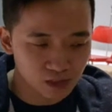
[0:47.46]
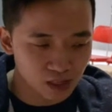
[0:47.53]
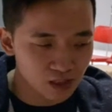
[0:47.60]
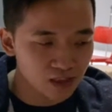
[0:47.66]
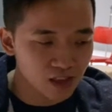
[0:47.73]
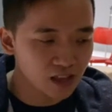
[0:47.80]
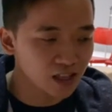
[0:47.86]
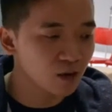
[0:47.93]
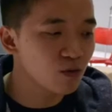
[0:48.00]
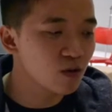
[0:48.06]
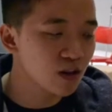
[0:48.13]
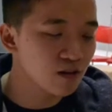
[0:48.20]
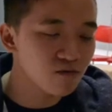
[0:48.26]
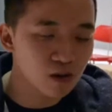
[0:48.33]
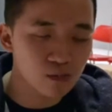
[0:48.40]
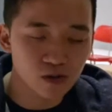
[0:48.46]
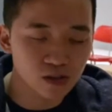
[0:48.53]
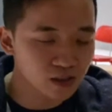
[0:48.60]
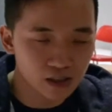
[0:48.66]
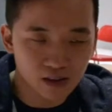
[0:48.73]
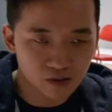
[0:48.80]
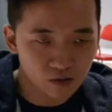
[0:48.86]
in that like we can
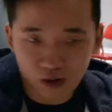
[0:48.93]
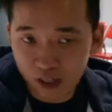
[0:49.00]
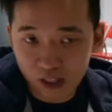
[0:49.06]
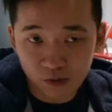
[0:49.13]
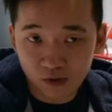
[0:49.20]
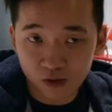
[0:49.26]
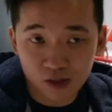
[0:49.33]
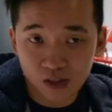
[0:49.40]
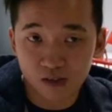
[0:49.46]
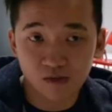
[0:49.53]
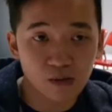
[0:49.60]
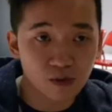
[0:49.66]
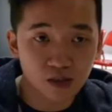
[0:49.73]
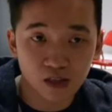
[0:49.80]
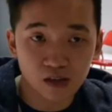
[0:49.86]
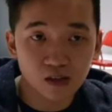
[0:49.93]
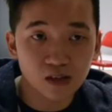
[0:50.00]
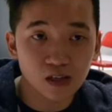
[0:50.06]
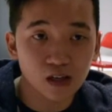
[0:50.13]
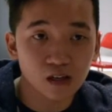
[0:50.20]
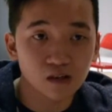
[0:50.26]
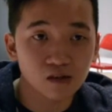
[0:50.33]
represent like trans folks can represent
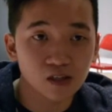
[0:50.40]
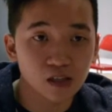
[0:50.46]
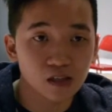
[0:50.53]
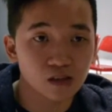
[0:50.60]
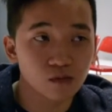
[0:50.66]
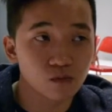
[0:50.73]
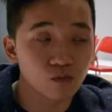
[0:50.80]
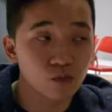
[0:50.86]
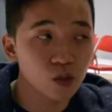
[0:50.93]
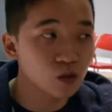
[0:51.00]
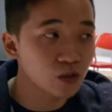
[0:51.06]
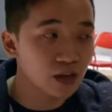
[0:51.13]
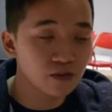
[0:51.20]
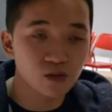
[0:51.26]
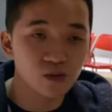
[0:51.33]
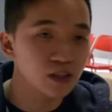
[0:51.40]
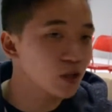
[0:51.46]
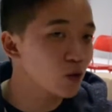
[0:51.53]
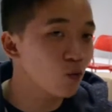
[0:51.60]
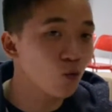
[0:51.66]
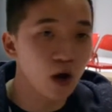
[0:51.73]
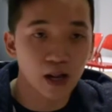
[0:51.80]
ourselves and we don't have to be
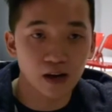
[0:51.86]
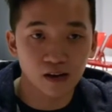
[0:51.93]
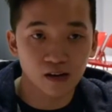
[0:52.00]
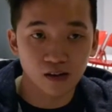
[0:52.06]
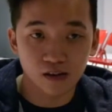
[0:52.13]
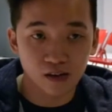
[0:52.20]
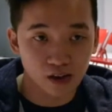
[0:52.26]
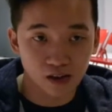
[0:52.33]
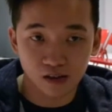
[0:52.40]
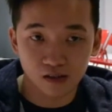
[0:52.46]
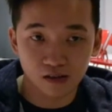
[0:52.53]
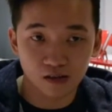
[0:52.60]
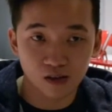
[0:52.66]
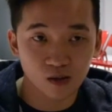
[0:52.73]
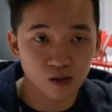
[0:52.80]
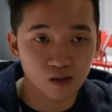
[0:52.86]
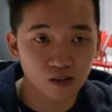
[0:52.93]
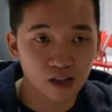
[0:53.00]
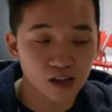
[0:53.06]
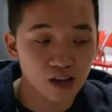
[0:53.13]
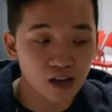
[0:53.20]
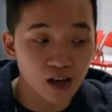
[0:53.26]
like one thing you know
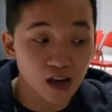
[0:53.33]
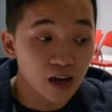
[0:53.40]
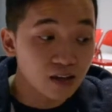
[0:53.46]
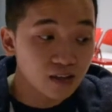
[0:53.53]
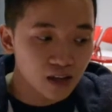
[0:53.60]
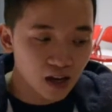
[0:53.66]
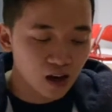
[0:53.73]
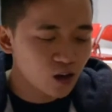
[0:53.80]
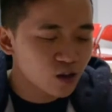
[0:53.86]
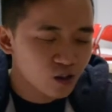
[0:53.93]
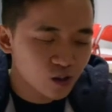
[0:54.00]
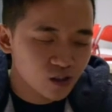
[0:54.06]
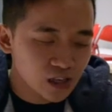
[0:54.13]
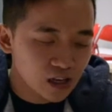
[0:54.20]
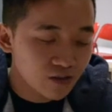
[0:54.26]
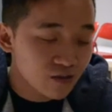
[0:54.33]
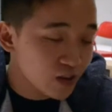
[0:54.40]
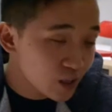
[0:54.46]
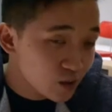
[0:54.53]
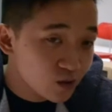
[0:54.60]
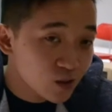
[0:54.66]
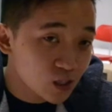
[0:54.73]
like yeah archer's life
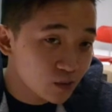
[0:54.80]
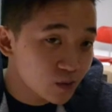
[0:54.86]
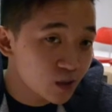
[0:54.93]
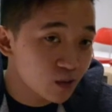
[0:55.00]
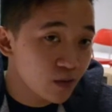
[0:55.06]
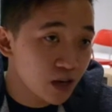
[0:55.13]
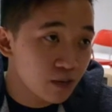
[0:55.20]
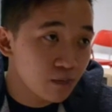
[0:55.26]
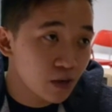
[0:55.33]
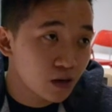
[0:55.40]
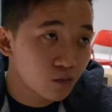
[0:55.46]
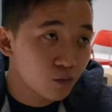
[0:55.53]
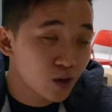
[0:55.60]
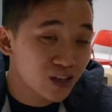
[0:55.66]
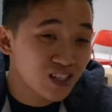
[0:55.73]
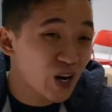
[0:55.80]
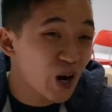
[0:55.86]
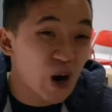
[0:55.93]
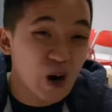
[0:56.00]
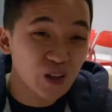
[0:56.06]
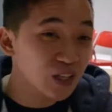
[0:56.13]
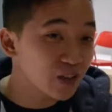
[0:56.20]
is really similar to mine but we're
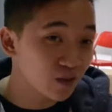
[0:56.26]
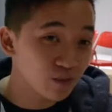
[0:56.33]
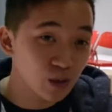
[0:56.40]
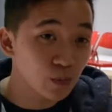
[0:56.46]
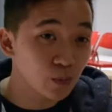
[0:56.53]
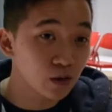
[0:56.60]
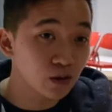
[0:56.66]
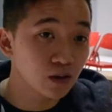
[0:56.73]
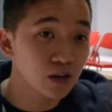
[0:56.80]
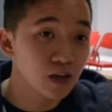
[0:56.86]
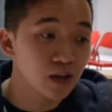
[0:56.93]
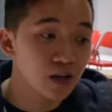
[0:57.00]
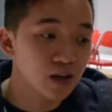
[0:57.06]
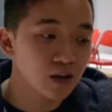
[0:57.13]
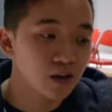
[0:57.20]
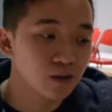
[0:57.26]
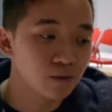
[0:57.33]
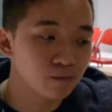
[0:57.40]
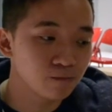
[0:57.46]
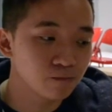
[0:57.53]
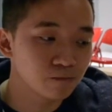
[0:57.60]
entirely different people um,